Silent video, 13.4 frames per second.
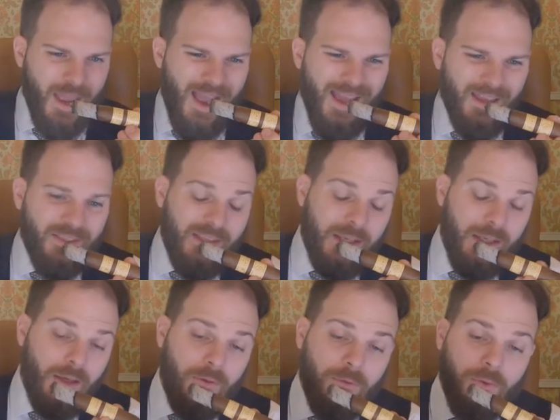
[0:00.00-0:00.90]
and
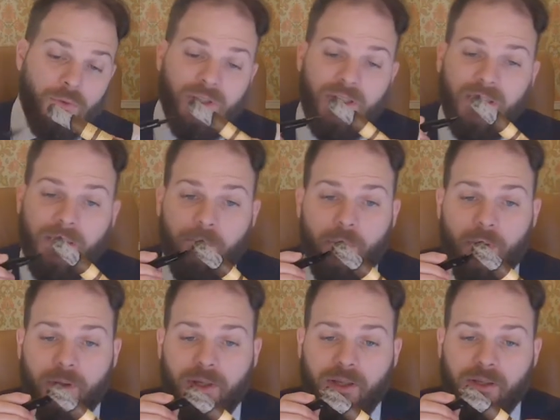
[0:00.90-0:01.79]
unfortunately the
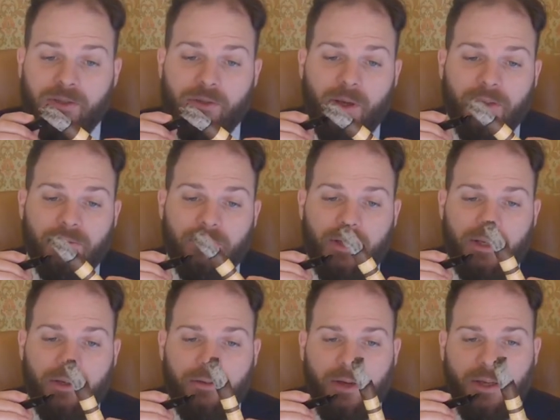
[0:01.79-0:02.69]
burning issue hasn't really
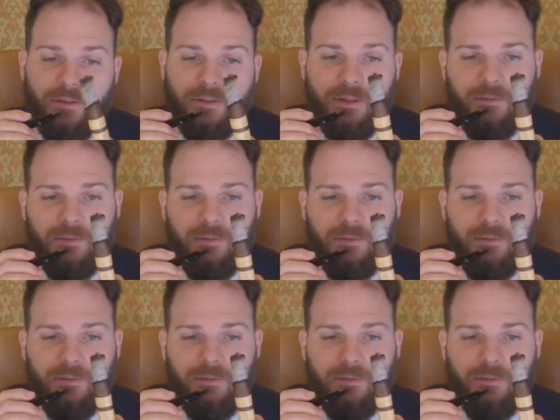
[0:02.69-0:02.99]
corrected.